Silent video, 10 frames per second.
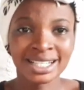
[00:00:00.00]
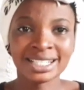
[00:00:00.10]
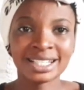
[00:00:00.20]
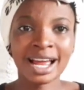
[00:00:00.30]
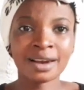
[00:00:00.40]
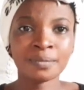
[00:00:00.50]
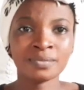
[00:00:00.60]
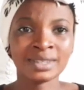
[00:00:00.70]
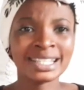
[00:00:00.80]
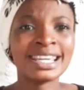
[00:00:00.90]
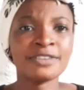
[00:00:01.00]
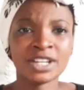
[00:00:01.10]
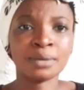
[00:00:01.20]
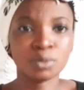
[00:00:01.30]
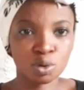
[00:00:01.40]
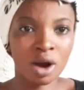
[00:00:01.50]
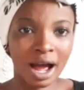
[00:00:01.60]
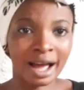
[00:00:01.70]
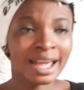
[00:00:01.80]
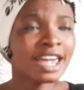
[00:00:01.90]
then give them to
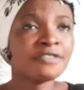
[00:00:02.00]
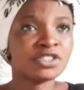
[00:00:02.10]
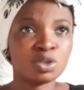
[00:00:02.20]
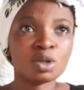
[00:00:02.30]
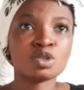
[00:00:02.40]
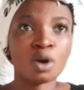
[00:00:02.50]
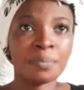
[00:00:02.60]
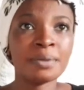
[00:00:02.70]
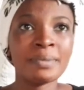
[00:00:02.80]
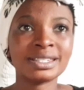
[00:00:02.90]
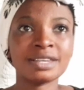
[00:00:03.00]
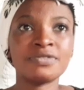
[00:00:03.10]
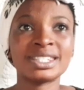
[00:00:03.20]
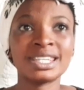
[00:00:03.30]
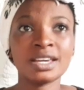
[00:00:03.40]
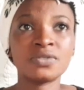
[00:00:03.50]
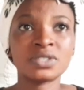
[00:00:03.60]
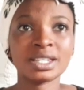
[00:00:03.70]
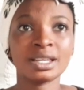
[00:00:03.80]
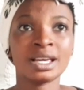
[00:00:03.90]
her. If it's just complimenting, if it's
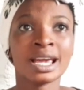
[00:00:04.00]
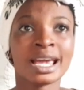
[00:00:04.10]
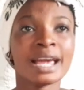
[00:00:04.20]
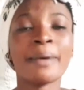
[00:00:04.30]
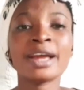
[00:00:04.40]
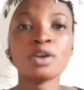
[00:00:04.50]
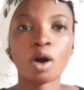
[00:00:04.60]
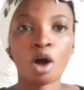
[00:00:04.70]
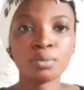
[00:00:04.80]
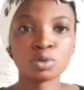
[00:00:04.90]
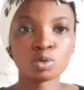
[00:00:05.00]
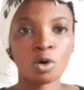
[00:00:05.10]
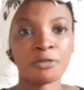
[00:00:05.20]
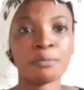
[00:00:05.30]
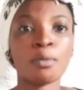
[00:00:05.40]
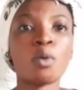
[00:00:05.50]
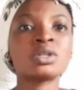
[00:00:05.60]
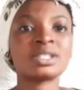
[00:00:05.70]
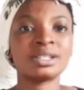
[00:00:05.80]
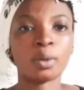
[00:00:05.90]
gifts, it might not come so often, but
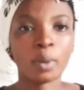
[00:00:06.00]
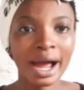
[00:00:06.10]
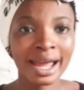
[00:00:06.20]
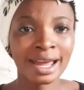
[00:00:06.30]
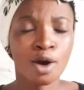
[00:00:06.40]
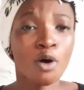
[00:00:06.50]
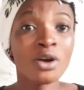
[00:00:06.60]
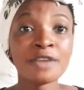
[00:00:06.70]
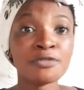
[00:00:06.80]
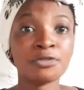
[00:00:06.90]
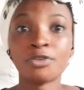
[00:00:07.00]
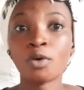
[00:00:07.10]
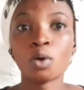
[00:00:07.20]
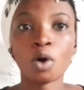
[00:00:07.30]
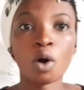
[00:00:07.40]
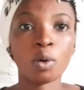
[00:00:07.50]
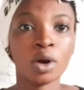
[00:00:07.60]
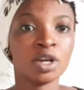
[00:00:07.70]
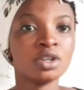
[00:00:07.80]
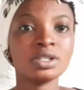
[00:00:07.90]
once in a while, or even phone call.
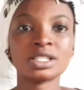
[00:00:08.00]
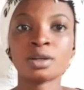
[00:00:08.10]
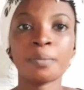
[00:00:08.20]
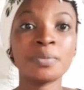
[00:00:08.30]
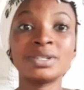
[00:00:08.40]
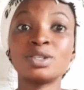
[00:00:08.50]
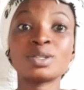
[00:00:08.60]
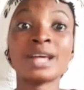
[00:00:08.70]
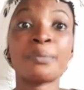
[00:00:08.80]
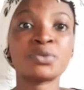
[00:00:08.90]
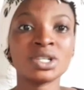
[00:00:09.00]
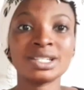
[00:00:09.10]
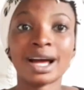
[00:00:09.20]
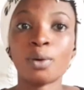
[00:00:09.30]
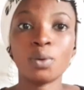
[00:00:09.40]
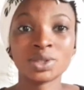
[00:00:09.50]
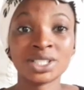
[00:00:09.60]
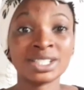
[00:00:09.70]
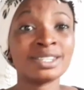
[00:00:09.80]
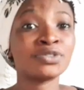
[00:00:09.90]
There's some people, they just appreciate that, oh,
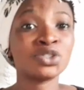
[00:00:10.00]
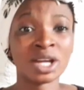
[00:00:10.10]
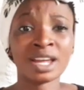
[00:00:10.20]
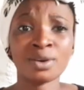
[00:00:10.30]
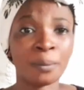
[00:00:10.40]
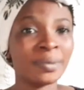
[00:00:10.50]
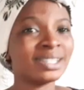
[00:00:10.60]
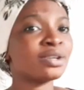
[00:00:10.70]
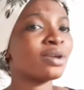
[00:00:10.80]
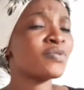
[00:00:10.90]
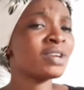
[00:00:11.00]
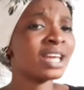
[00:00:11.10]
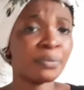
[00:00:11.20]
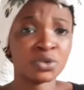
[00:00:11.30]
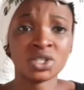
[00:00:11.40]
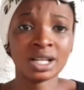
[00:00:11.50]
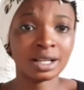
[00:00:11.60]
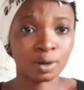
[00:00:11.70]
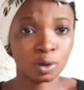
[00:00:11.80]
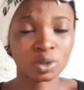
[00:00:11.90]
she's even checking on me. They really appreciate
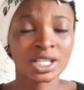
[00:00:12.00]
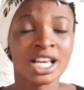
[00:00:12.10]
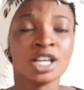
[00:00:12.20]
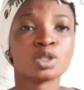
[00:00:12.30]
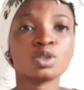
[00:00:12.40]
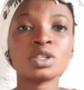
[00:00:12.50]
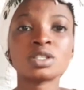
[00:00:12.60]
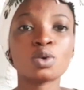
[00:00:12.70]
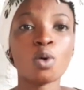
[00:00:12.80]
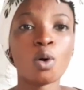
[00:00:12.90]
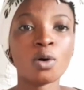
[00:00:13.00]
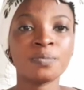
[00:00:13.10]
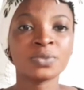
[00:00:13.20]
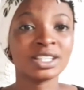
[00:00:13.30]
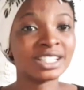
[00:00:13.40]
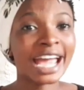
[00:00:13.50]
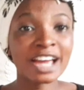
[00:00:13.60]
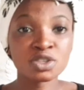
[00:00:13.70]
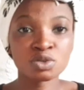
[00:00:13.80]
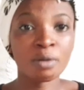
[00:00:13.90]
that a lot. So just go the
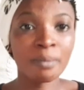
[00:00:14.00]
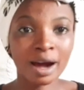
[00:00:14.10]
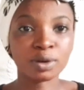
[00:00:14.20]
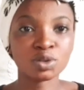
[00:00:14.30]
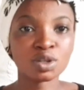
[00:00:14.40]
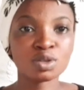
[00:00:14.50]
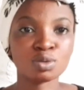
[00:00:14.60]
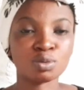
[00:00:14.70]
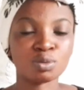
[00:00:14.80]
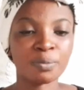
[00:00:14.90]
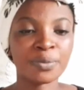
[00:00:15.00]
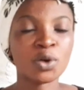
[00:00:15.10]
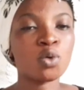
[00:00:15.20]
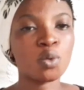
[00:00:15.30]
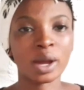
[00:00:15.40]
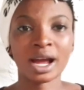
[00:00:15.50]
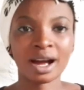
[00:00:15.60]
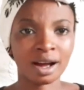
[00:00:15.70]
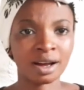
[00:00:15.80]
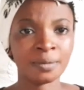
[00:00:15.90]
extra mile just to be cool with her.